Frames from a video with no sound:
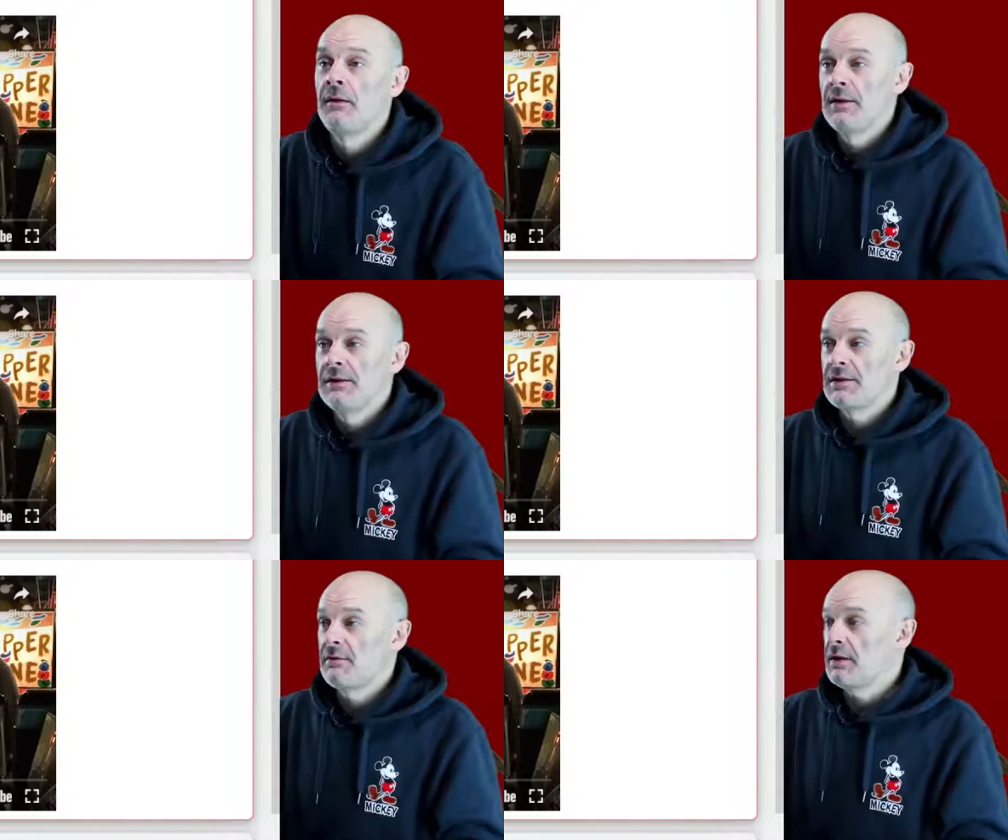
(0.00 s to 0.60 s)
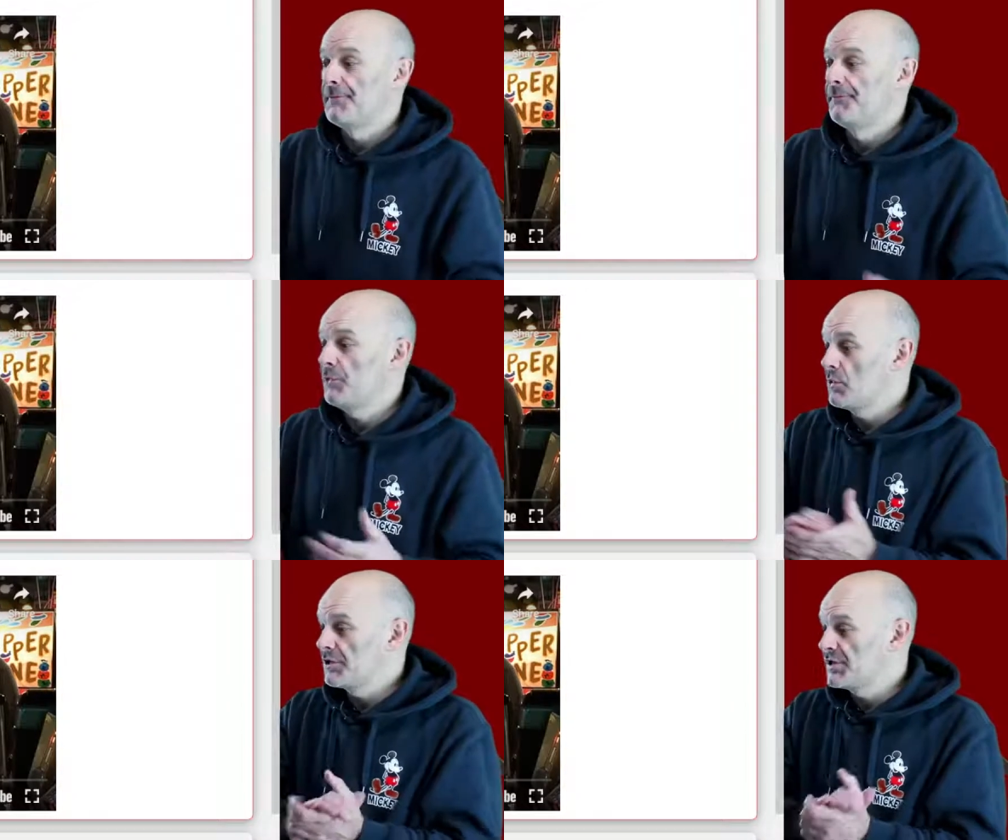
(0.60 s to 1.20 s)
So yeah, all
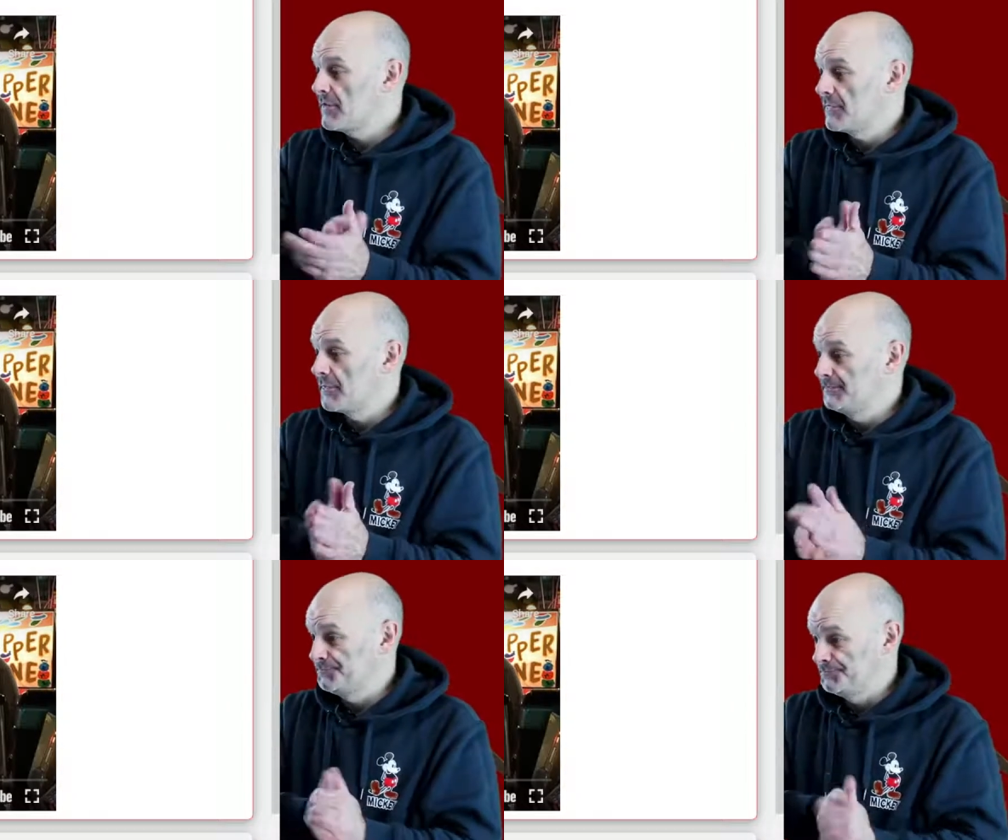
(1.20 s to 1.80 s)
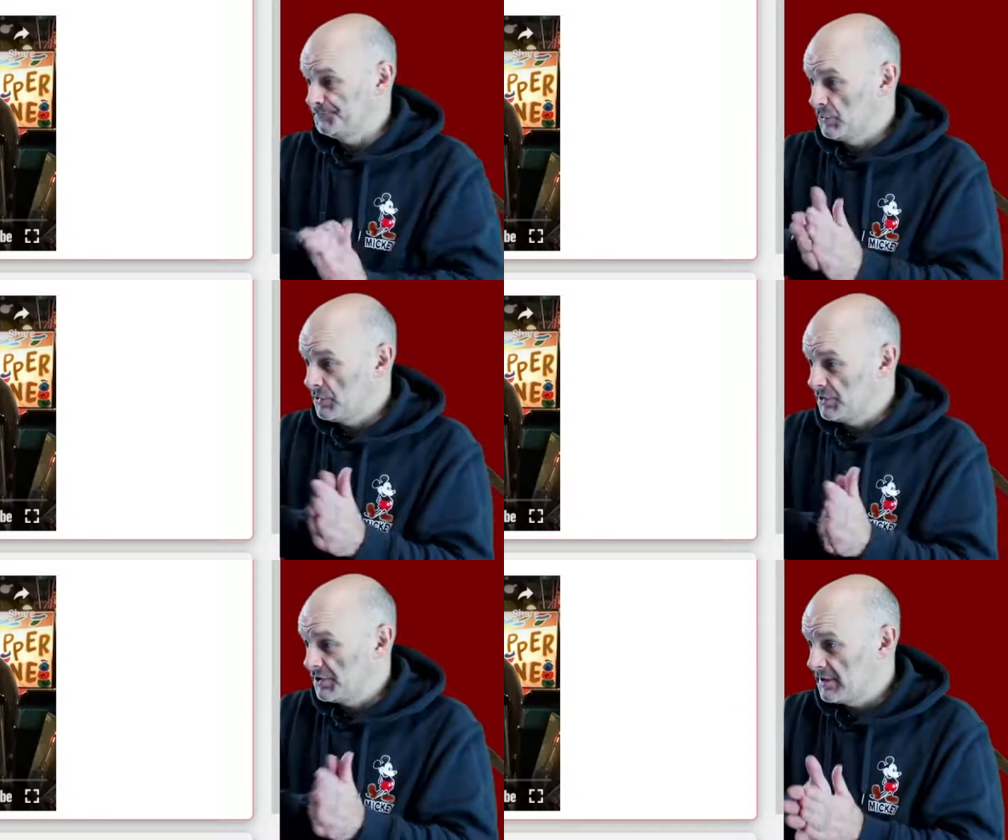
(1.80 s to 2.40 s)
good stuff. All good
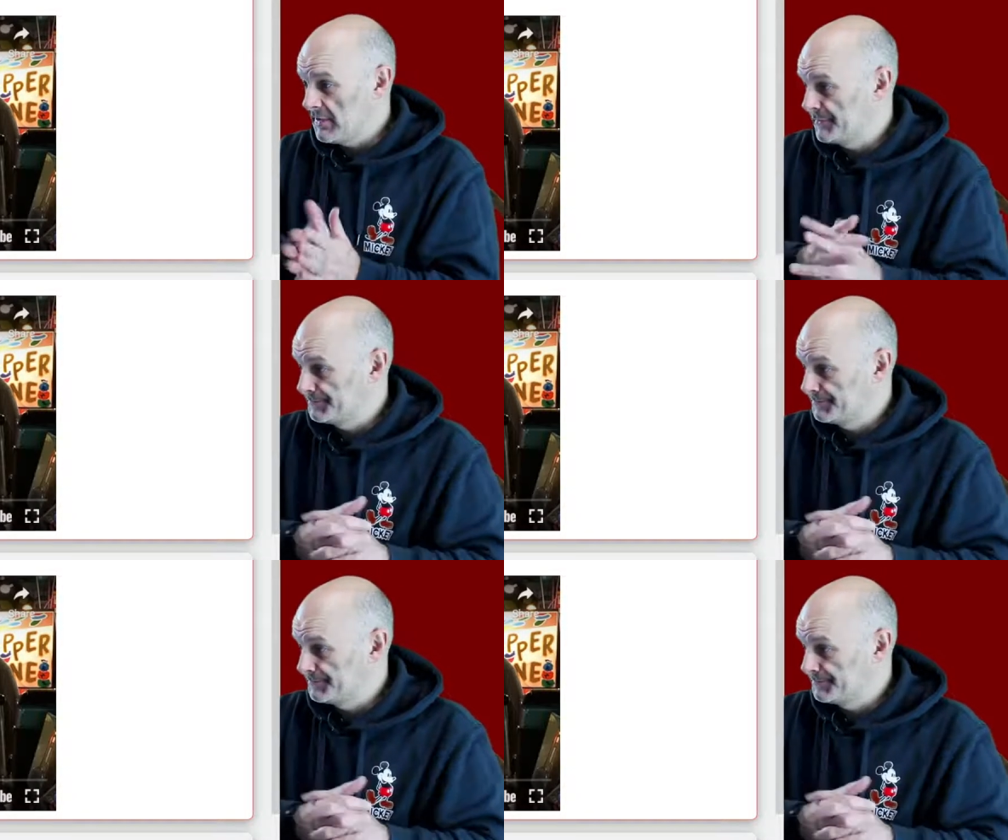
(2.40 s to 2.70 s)
stuff.